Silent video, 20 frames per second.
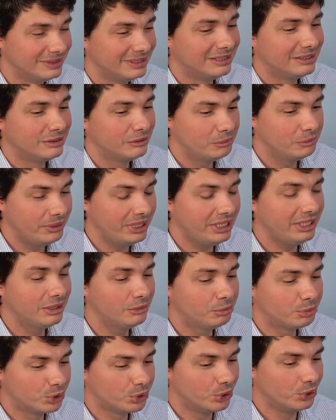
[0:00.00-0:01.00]
Being a
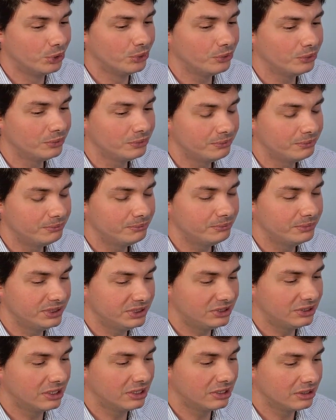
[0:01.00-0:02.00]
pro is
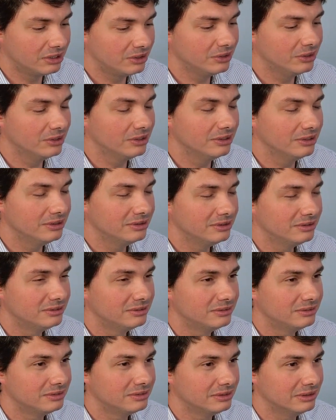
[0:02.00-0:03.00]
not good
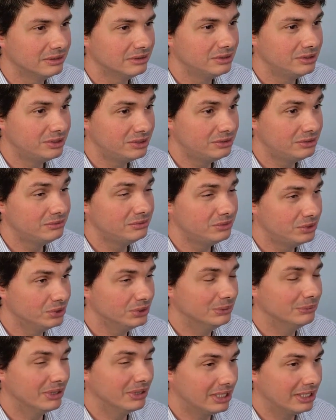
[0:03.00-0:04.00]
to the
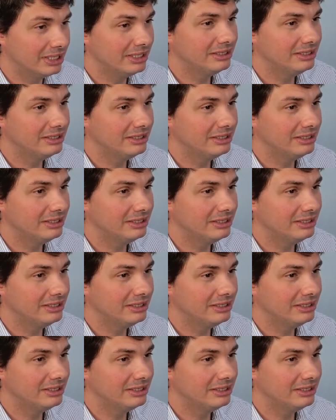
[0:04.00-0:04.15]
body.